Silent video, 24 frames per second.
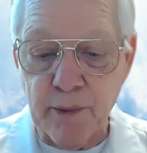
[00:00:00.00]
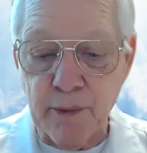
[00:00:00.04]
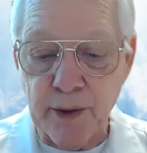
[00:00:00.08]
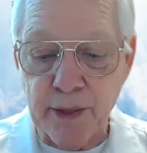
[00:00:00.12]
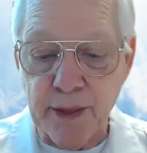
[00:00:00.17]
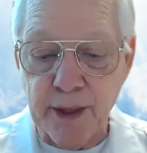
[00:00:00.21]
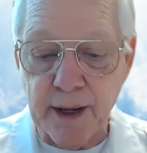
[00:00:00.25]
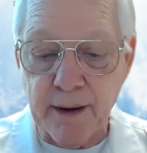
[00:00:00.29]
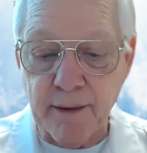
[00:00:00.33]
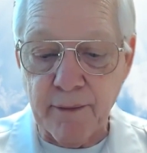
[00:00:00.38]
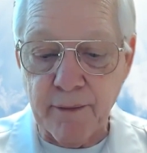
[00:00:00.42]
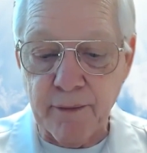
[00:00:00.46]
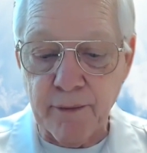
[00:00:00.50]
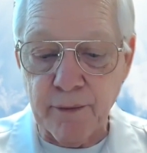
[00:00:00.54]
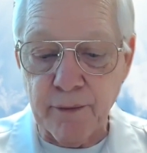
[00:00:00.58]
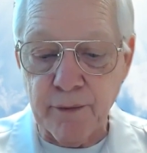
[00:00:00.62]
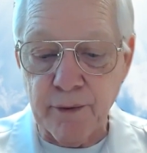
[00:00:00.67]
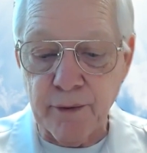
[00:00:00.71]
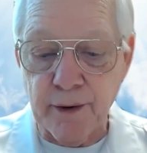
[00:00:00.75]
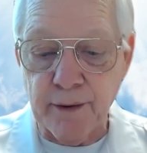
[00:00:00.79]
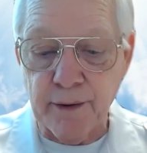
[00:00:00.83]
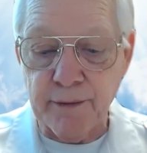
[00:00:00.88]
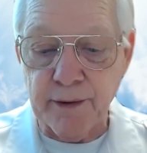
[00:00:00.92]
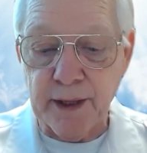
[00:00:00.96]
We think of
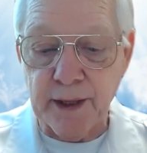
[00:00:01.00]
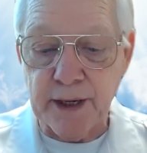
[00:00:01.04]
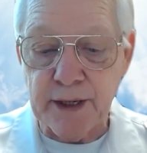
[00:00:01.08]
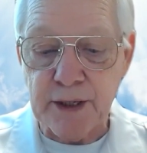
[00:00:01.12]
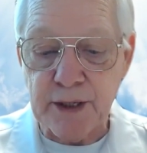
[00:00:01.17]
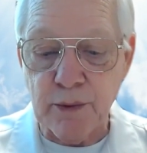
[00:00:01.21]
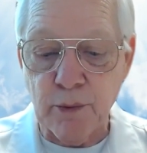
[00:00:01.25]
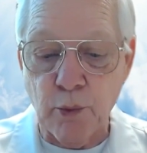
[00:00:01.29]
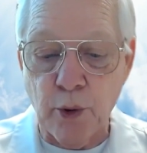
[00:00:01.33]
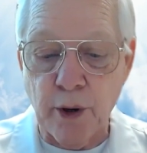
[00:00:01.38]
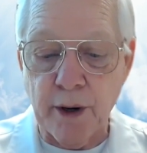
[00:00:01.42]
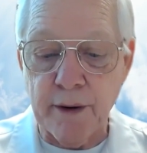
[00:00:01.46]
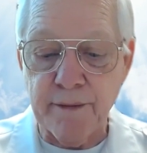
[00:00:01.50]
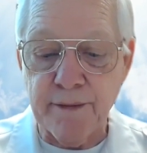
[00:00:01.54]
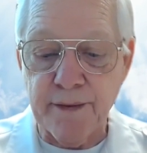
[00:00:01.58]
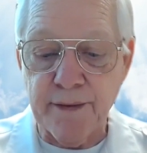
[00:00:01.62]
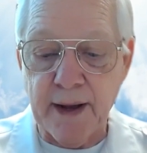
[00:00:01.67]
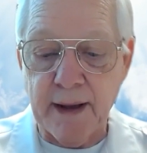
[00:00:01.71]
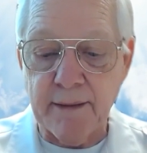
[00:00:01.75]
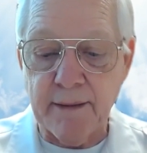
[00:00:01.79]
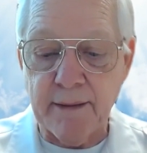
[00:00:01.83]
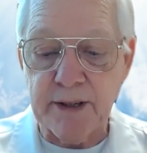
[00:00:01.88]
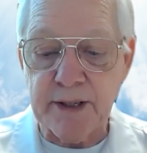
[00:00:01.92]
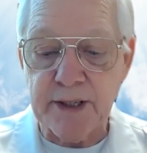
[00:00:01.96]
Revelation 1,
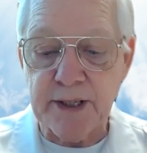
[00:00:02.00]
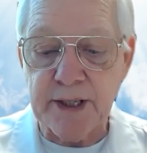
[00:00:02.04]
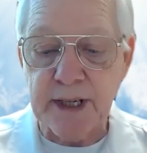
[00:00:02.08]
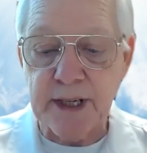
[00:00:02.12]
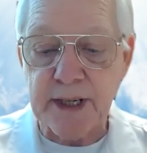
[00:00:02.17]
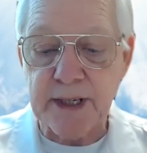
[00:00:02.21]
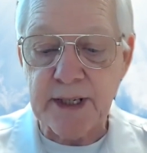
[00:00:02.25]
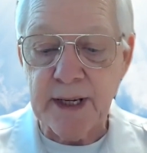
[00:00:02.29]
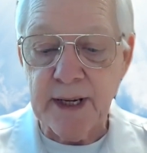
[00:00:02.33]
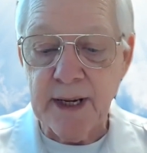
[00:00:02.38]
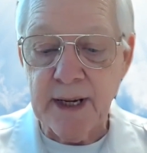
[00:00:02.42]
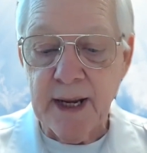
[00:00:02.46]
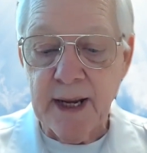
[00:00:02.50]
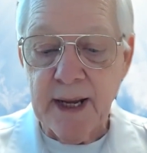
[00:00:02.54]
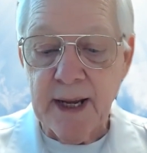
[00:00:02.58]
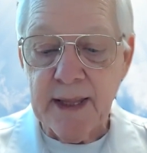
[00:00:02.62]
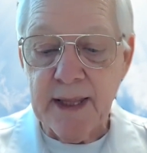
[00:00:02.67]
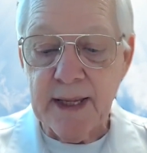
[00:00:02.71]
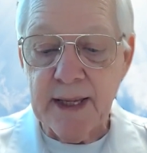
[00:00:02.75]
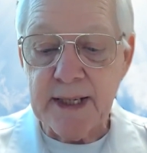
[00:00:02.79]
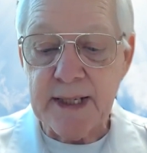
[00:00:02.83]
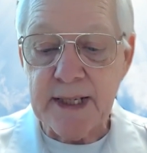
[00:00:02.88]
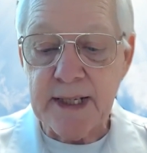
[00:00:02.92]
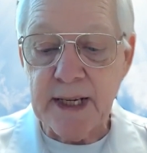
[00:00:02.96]
5, and 6
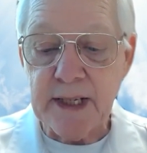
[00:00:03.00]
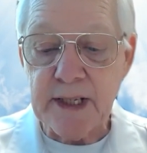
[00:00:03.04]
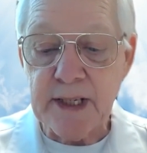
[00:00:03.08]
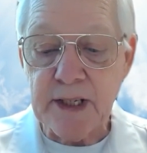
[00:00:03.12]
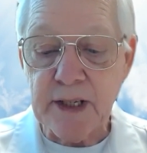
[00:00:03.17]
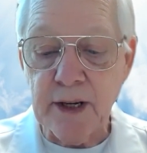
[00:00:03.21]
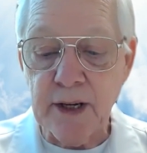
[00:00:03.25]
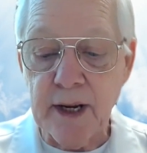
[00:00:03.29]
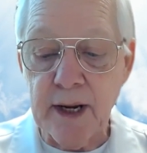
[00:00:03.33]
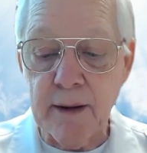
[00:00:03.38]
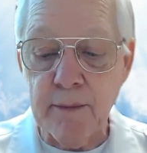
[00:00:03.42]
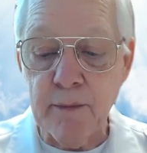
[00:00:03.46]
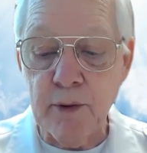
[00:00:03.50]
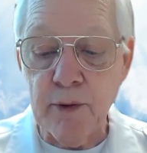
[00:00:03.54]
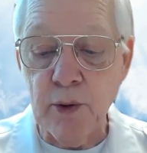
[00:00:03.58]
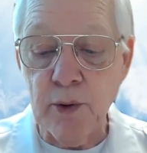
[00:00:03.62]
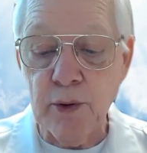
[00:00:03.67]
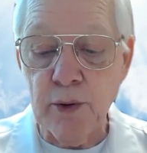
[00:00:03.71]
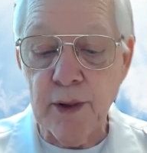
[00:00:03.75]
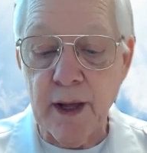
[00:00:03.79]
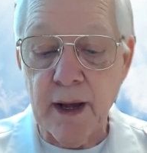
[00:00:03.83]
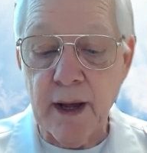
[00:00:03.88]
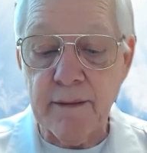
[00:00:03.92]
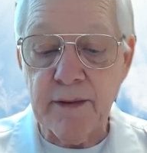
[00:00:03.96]
that says, "To him
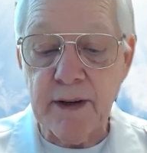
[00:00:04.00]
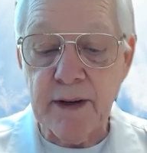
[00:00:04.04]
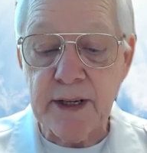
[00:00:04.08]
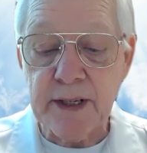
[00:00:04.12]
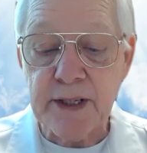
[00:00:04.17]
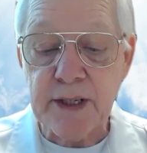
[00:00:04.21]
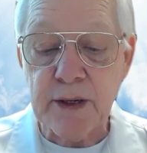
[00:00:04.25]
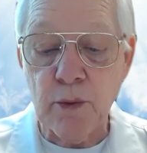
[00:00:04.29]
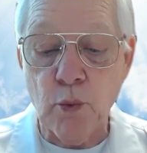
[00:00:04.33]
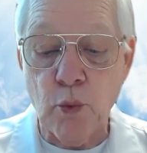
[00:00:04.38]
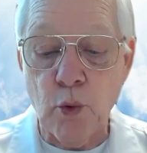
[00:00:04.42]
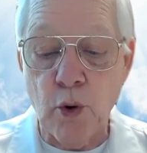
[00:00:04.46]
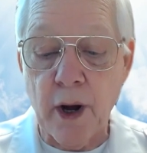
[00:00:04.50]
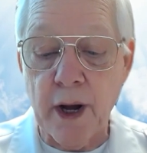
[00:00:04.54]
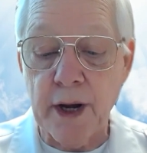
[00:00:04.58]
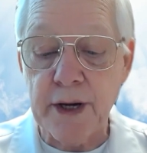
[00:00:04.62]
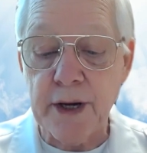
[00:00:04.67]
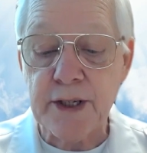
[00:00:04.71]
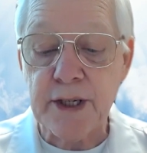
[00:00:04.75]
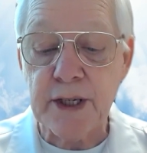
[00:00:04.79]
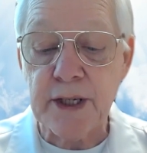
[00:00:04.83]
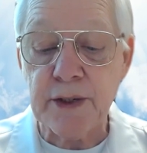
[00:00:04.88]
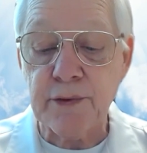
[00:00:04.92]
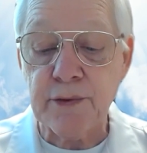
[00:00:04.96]
who loved us and
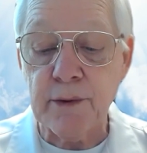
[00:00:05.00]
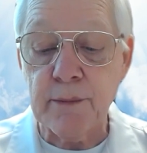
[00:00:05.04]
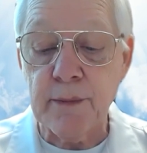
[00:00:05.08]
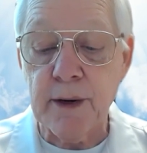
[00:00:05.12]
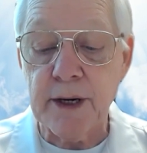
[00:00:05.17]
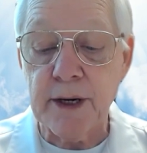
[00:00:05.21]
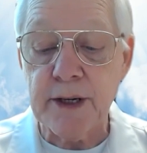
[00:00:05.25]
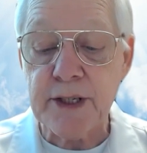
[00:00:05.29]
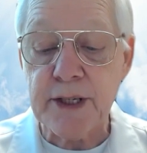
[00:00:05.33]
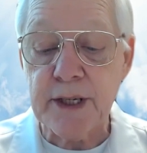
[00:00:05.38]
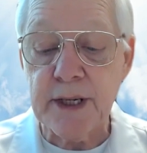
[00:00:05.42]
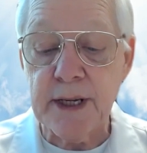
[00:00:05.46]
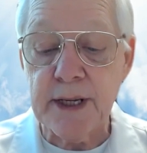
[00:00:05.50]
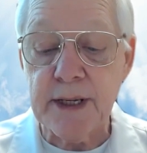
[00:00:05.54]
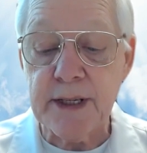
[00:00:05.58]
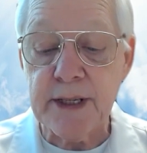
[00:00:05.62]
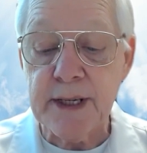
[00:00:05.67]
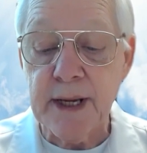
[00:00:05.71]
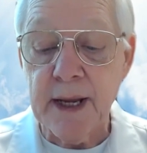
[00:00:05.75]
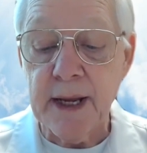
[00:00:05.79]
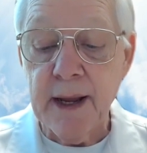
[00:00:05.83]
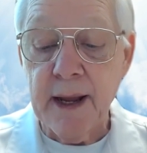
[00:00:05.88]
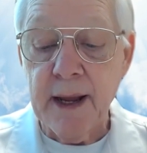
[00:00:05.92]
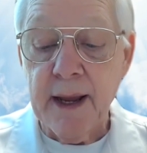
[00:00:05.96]
washed us from our
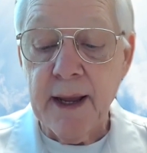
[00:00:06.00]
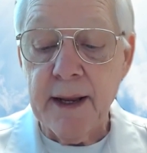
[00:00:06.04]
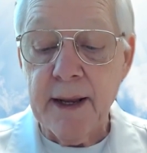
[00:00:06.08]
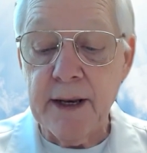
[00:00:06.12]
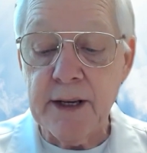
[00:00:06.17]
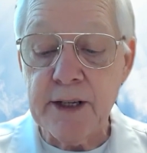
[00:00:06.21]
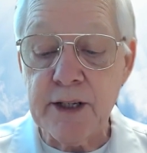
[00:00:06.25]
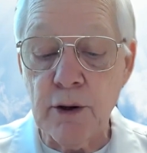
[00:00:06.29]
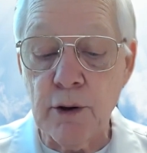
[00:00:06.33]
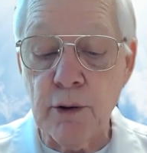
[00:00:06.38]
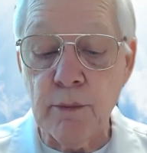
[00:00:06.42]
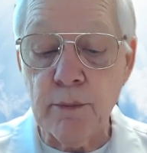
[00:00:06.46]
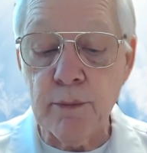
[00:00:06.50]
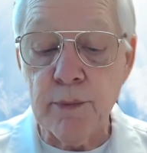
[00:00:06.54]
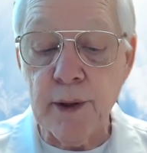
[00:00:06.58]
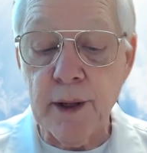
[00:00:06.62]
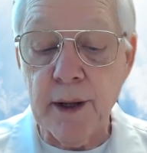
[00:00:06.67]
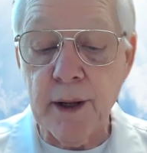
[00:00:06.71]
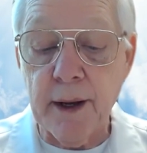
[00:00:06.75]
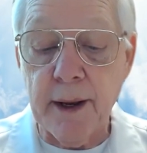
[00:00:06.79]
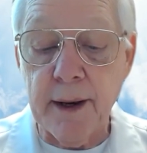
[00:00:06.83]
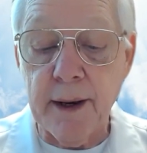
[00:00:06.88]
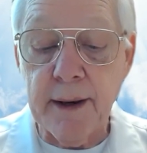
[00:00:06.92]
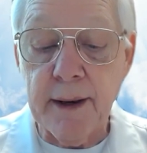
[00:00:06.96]
sins in his own
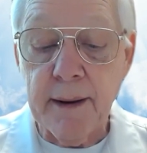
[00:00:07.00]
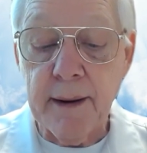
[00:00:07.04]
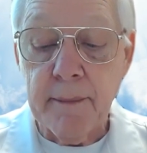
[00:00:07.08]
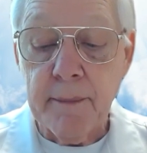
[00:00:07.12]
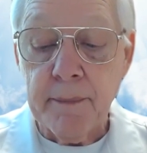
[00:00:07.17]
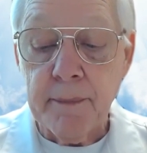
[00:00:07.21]
blood